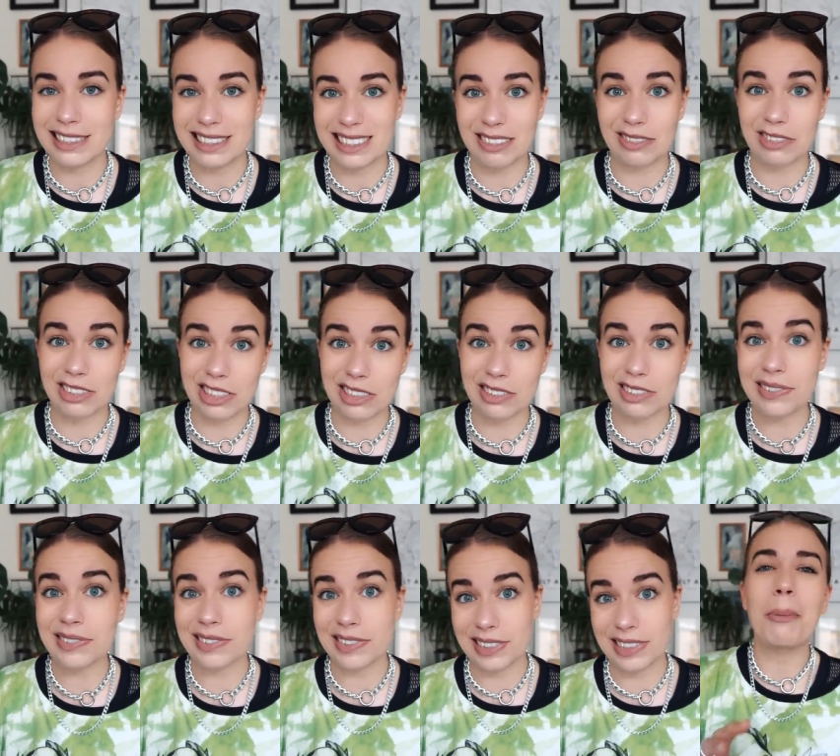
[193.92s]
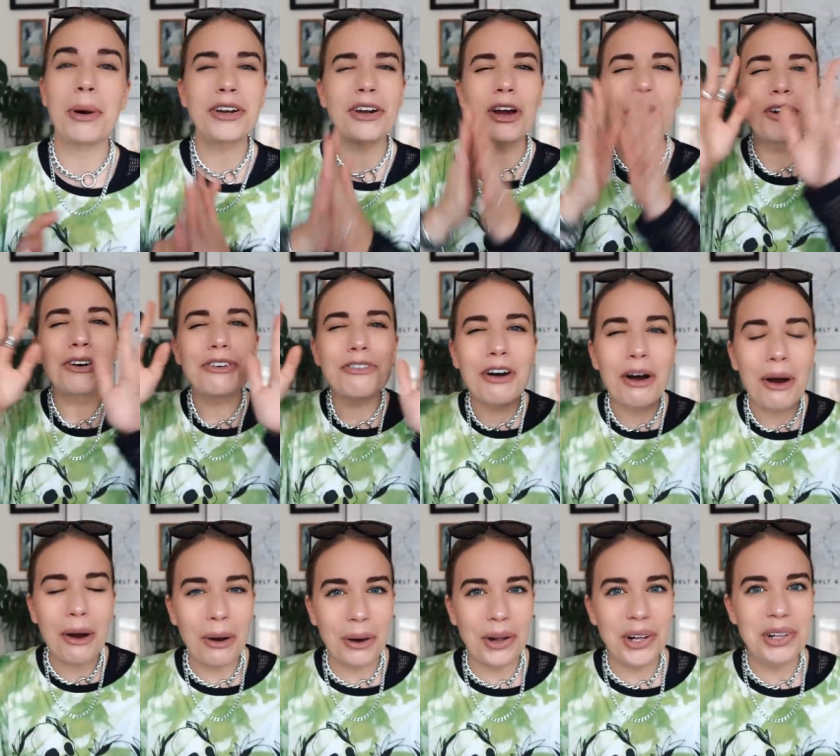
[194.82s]
but
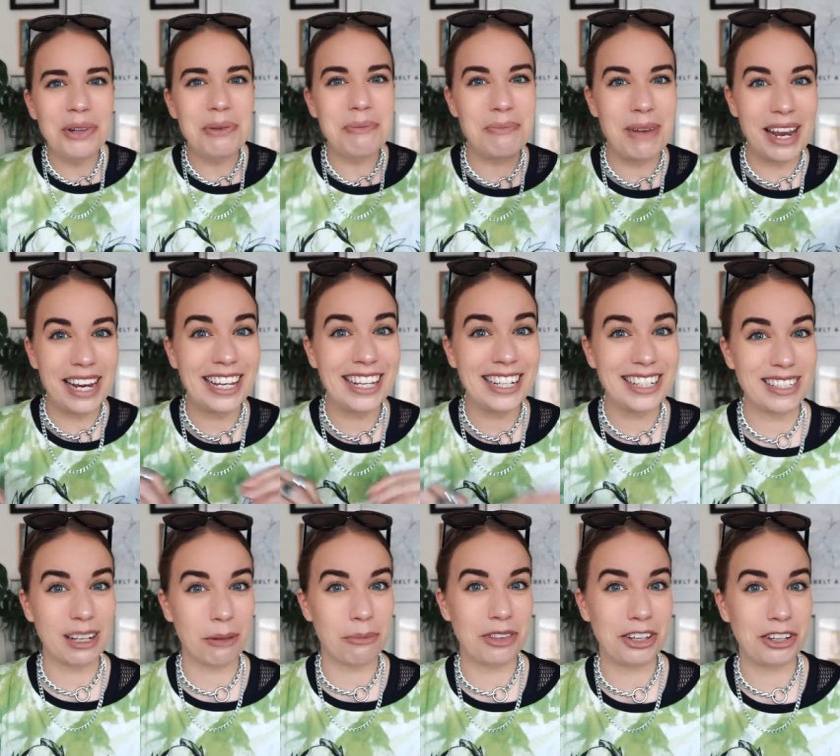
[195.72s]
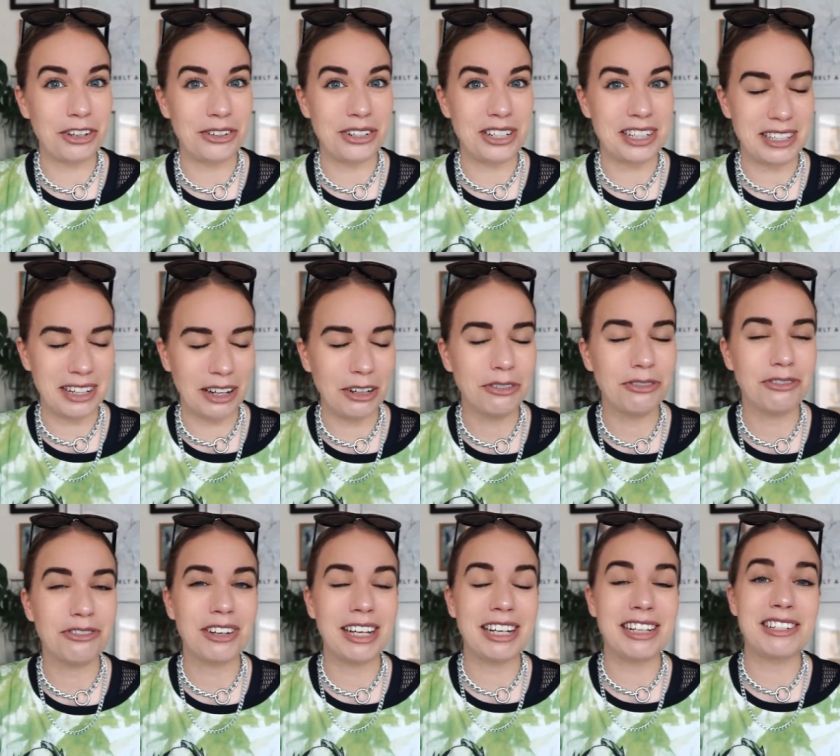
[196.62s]
overall making something
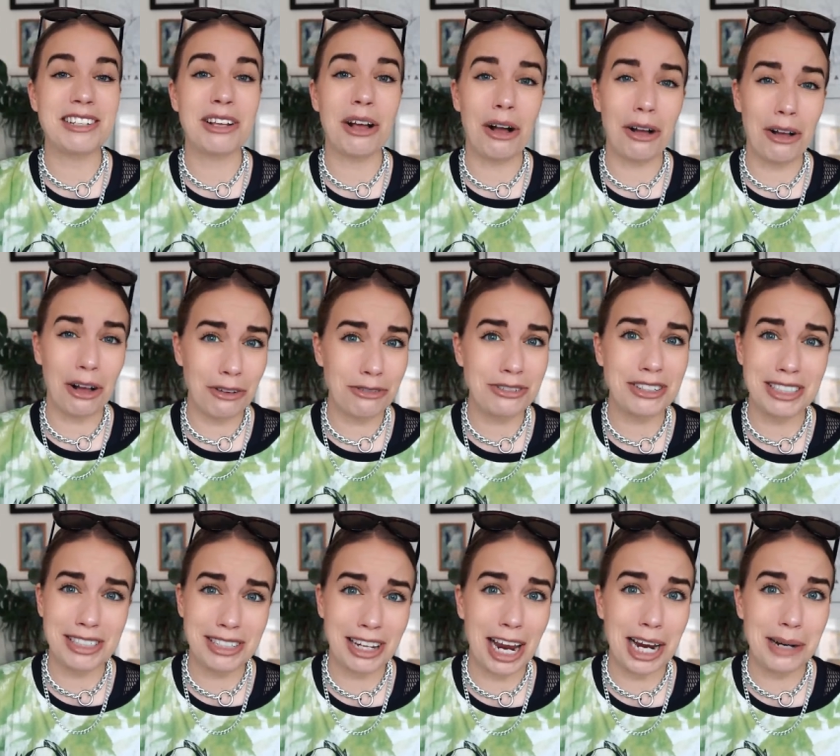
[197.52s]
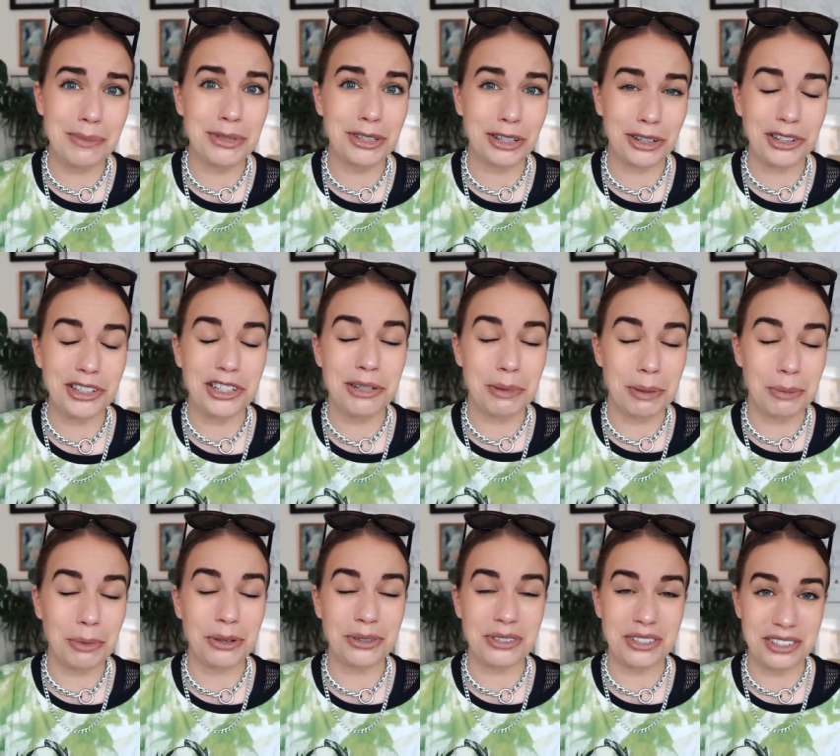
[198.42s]
yourself is oftentimes going to be
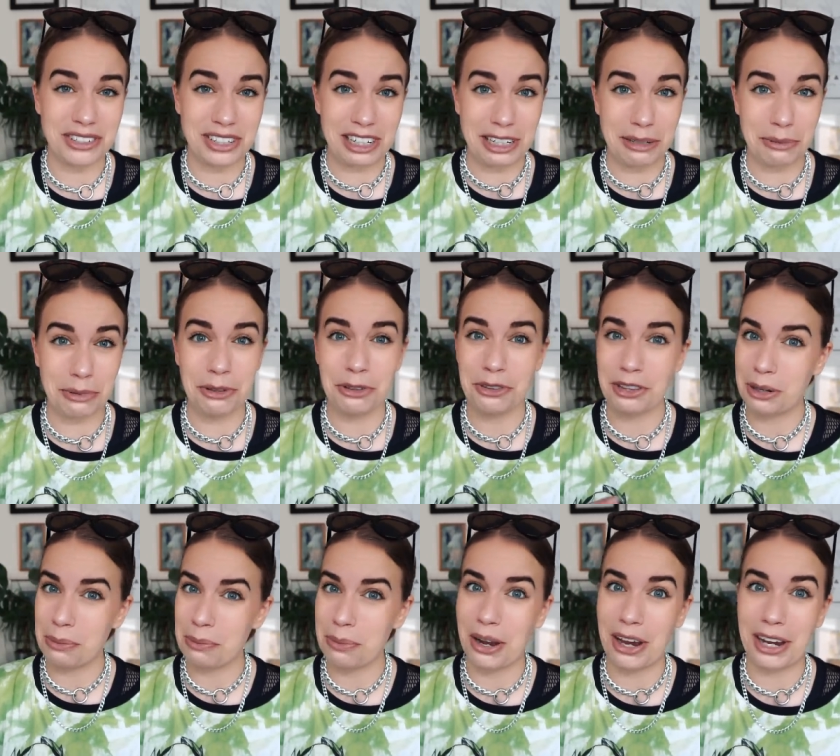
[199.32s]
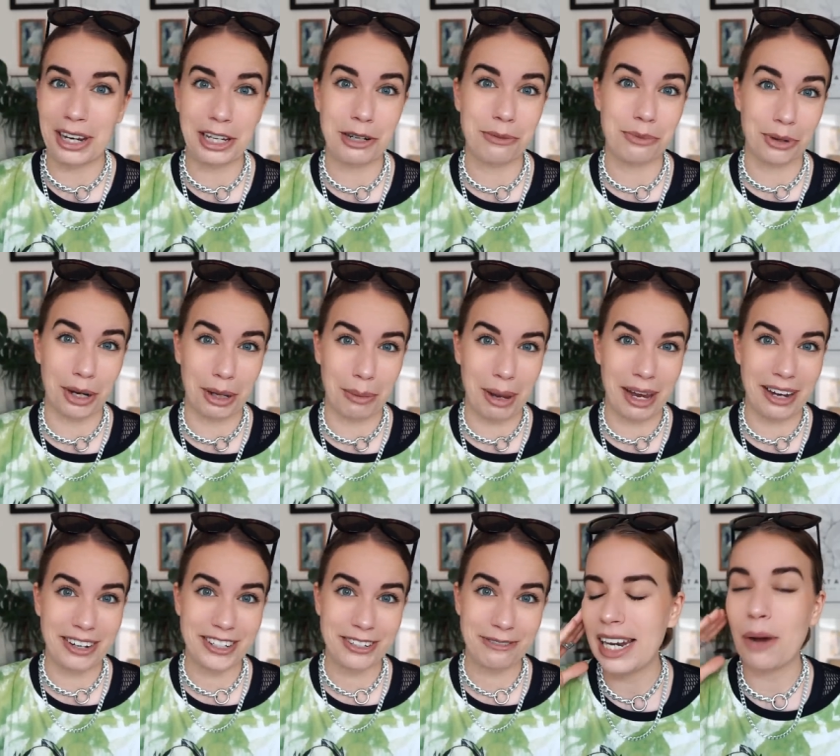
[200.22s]
more sustainable than buying it
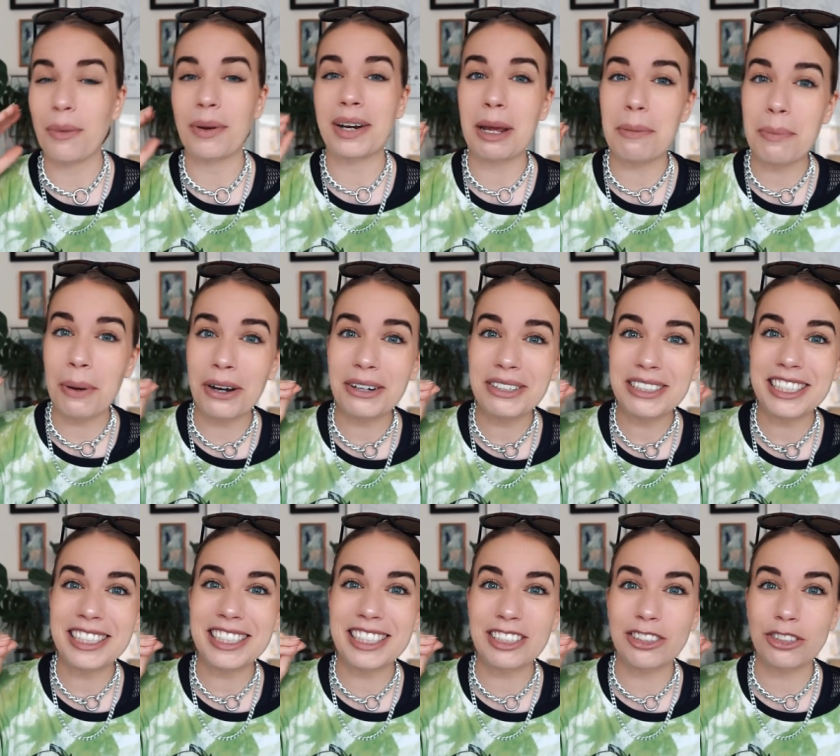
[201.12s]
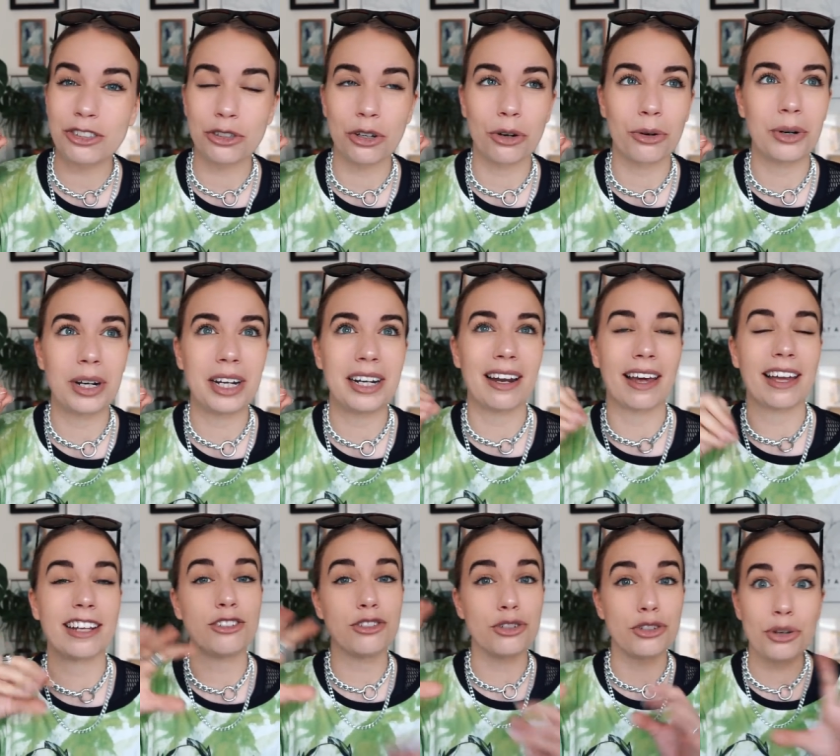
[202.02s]
pre-made. Now when I posted this story
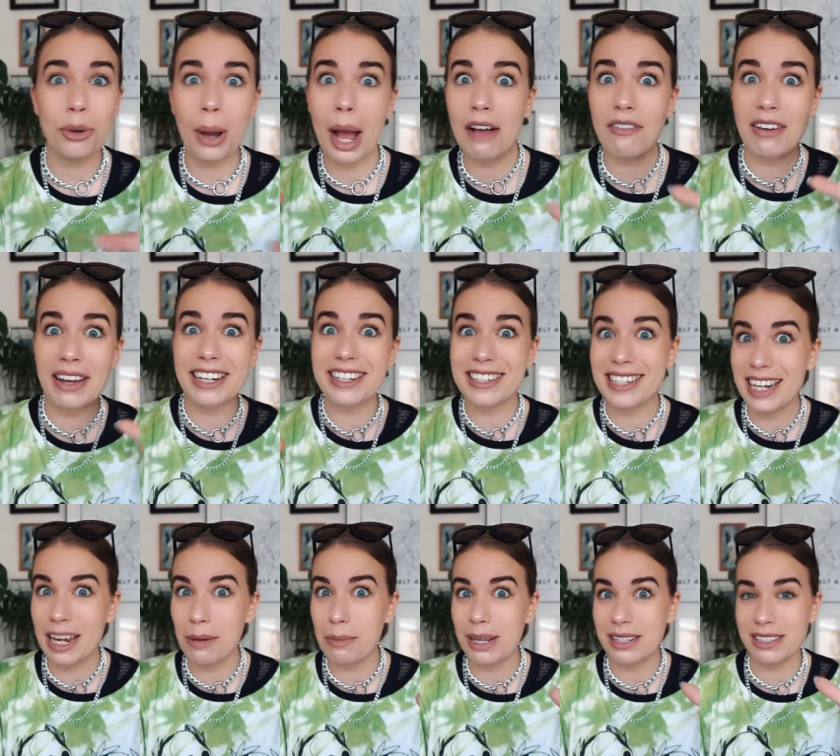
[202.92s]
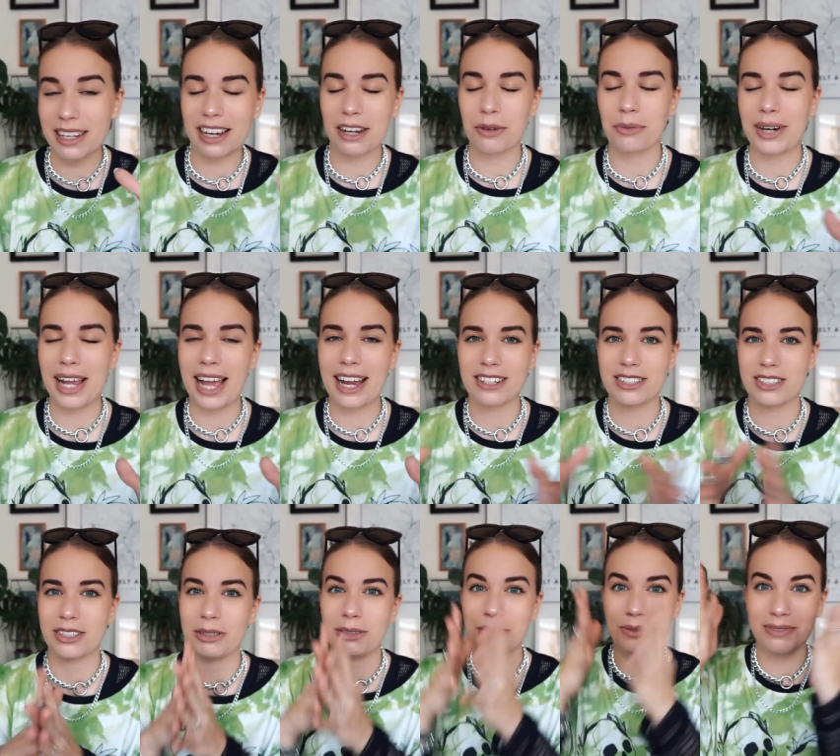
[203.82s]
like do you have any dilemmas I can
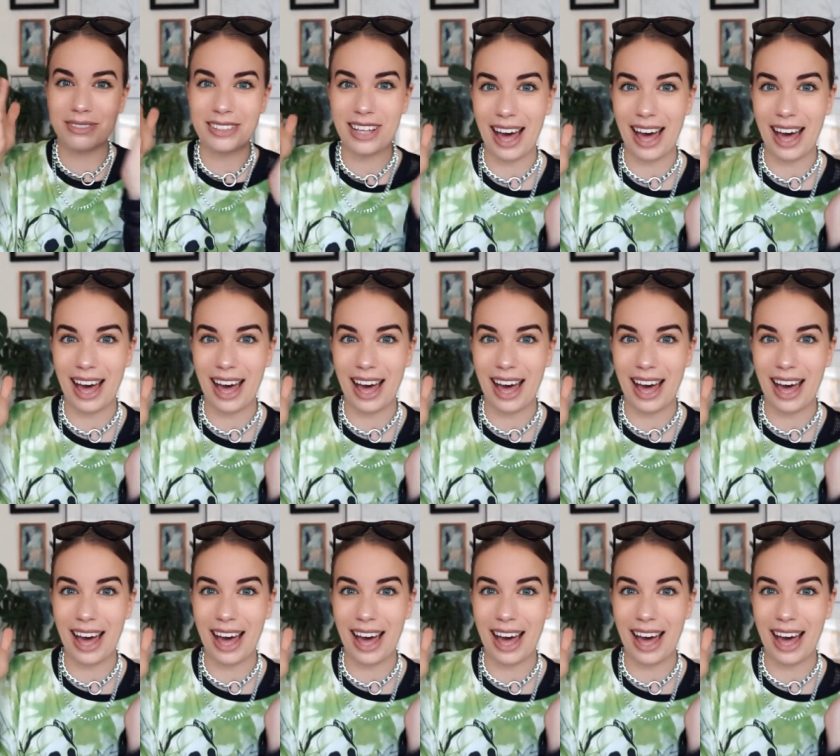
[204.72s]
react to?